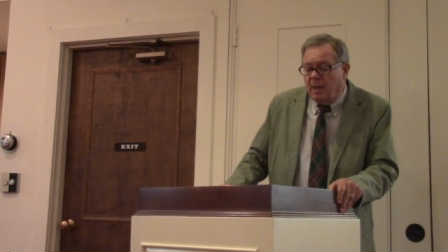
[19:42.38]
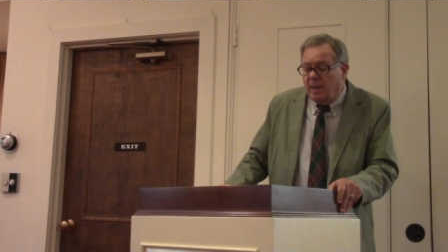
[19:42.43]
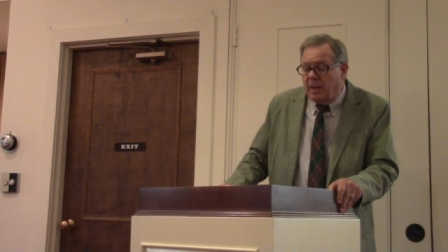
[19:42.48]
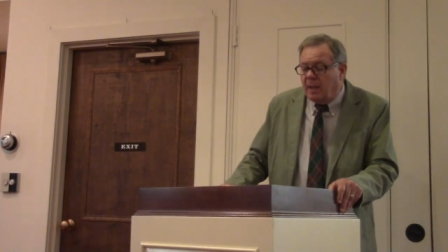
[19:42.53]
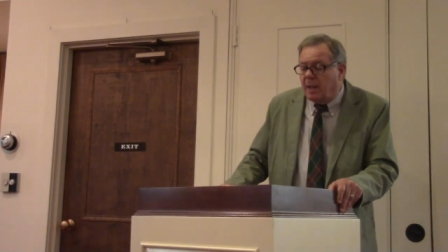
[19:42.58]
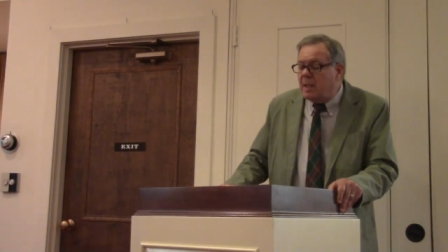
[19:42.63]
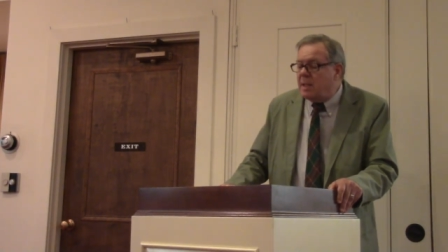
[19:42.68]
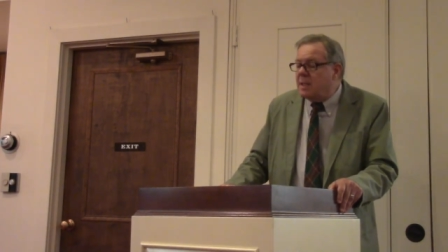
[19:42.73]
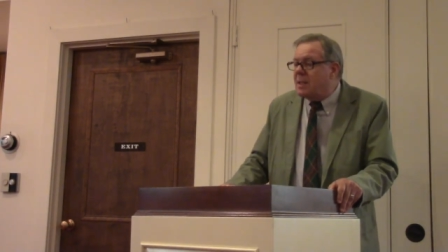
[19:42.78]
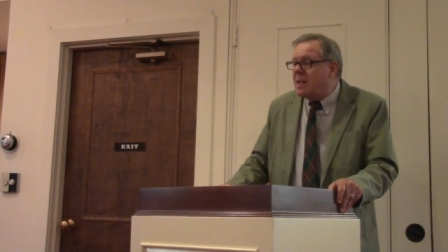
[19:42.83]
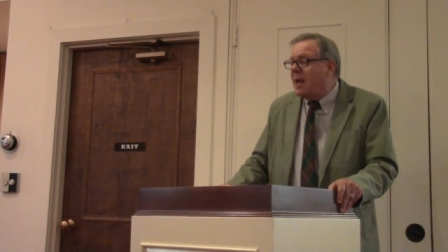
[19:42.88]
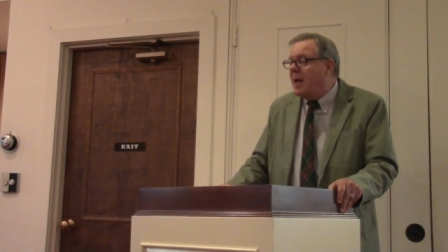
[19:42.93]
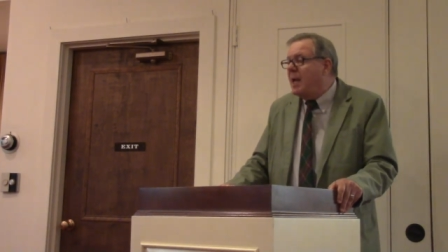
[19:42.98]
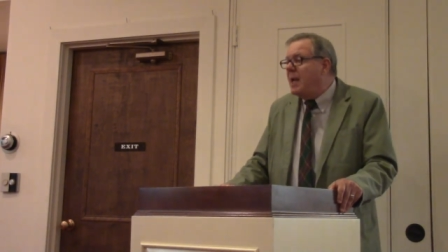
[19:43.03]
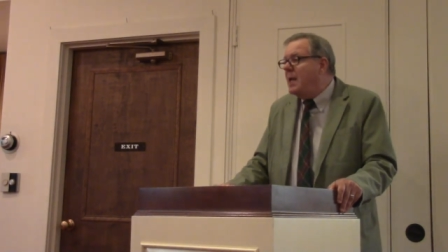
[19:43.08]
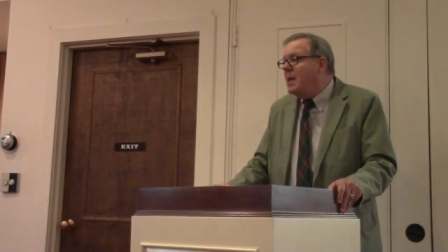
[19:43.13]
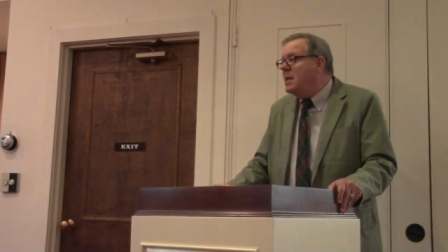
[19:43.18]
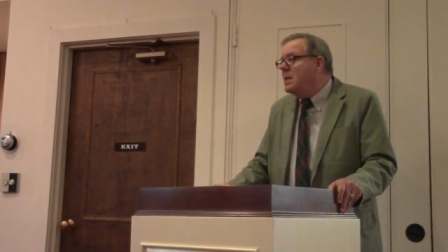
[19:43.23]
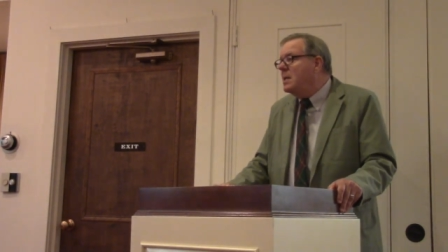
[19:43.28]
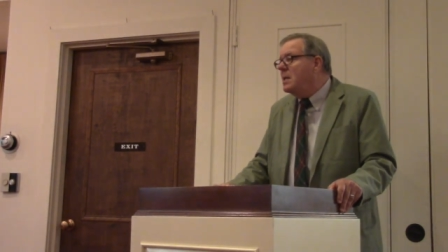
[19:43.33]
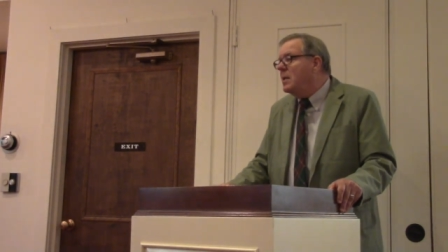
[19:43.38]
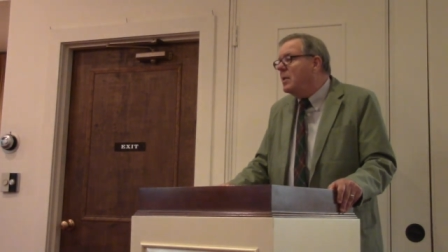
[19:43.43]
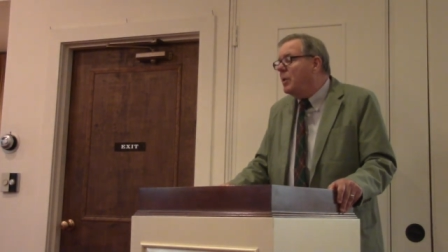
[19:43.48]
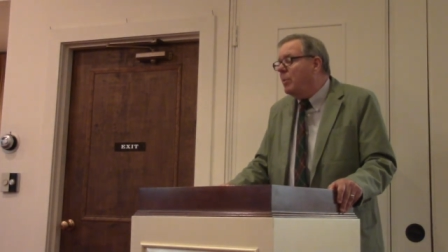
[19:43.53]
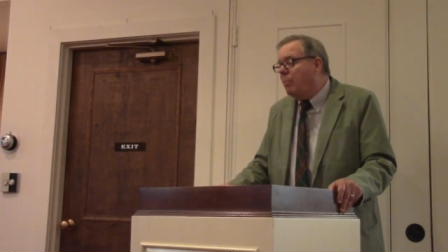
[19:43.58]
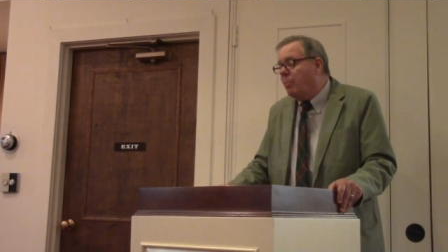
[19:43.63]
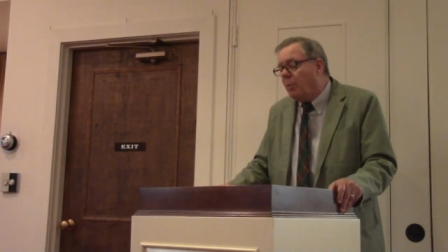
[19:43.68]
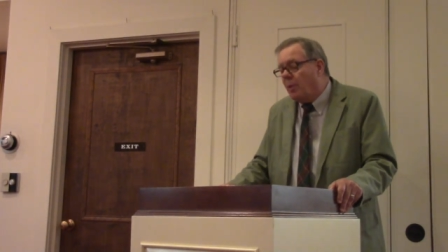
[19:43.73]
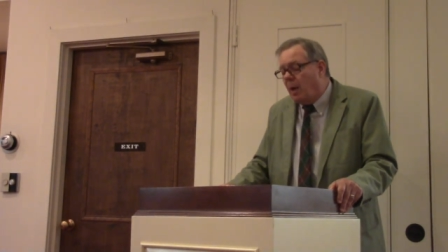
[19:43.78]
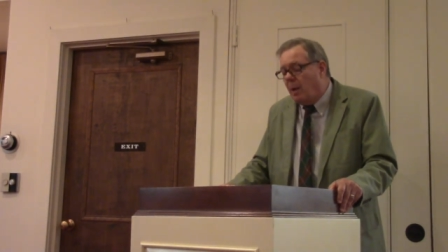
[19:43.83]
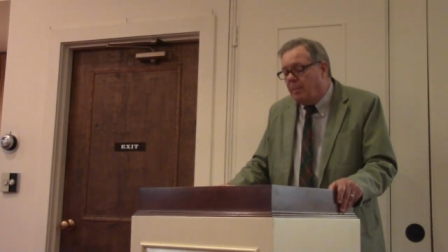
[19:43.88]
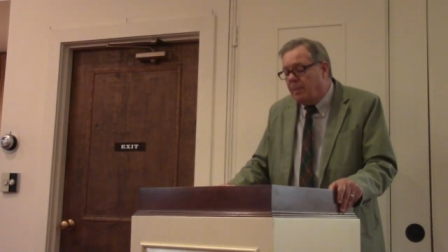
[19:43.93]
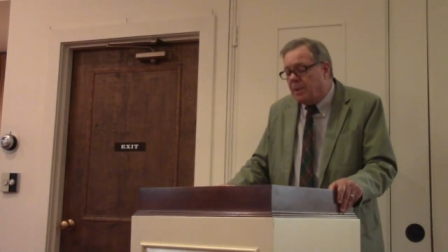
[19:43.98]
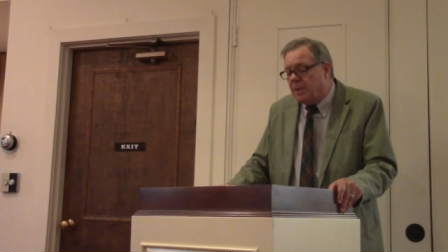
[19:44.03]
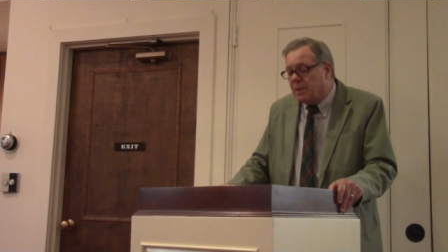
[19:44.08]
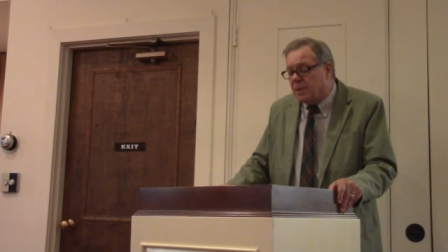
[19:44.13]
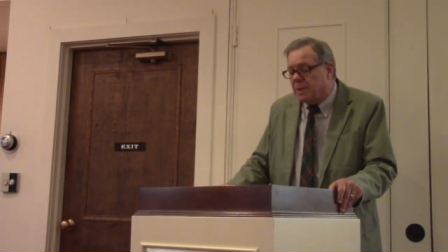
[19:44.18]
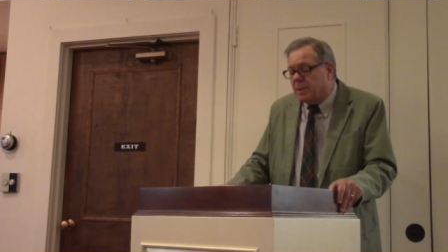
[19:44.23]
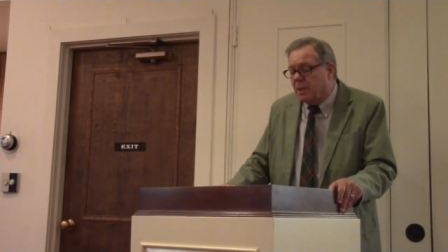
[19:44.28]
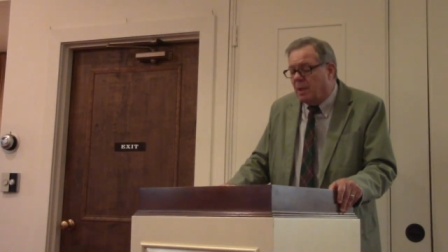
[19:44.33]
They contain the
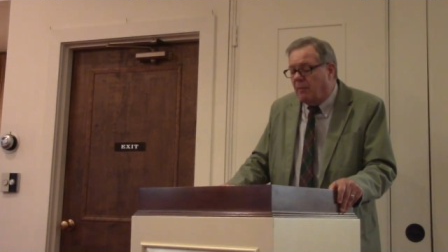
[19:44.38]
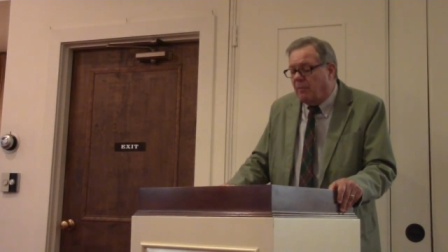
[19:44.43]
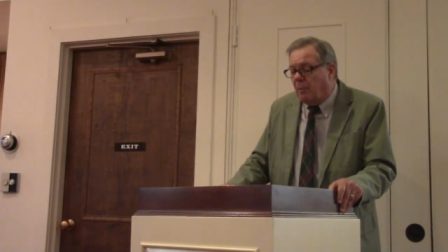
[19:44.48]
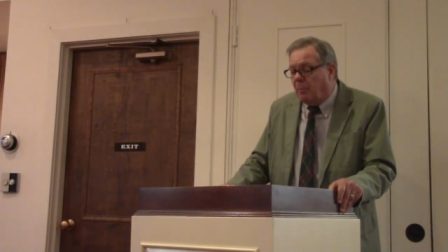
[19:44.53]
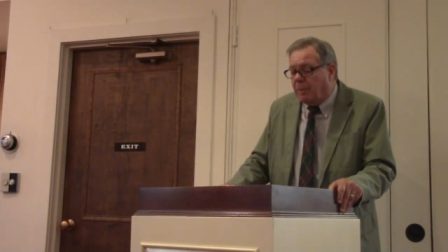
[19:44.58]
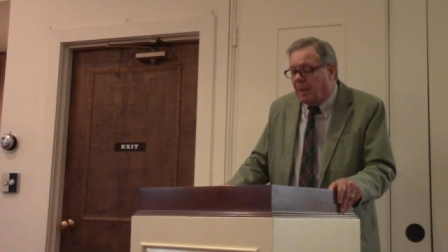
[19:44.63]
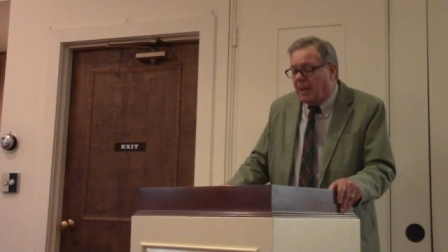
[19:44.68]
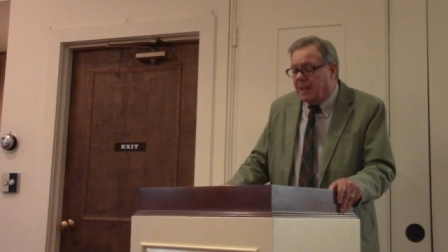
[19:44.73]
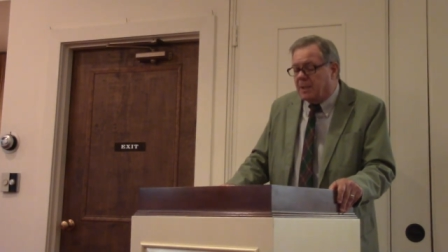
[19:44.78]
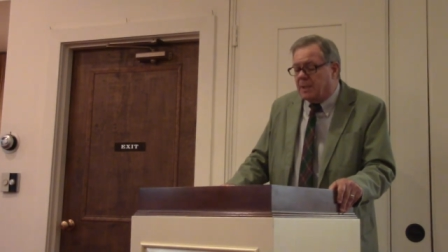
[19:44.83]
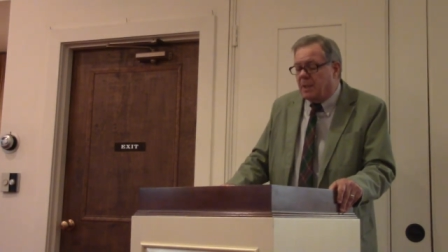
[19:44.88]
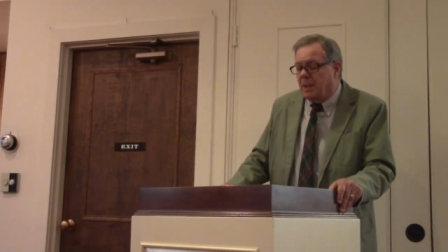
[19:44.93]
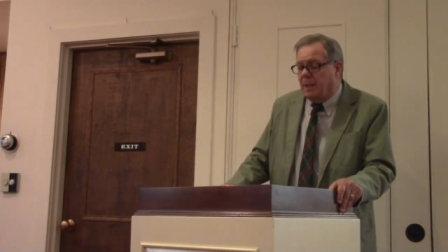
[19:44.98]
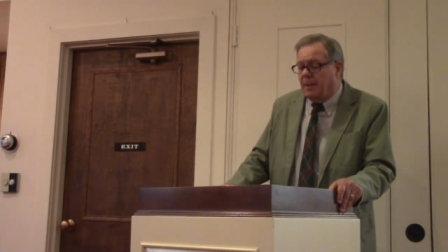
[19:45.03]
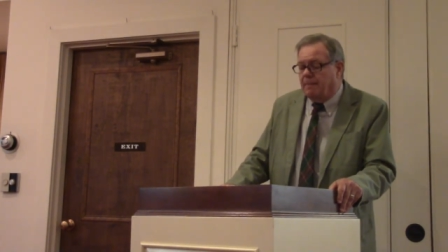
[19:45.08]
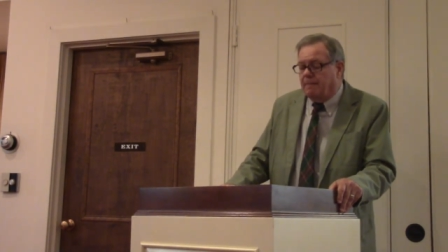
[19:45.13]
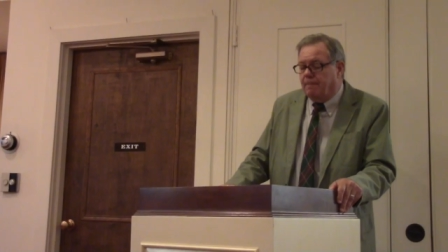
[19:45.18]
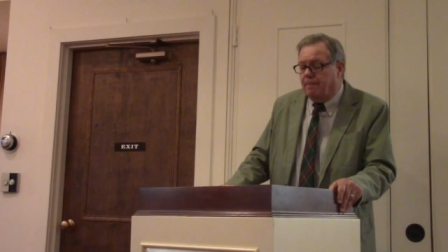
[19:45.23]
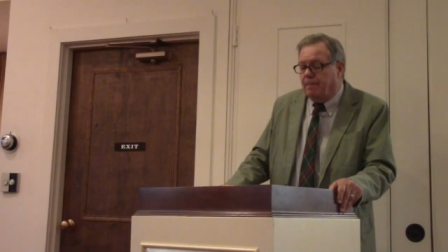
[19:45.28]
promise of a blessing.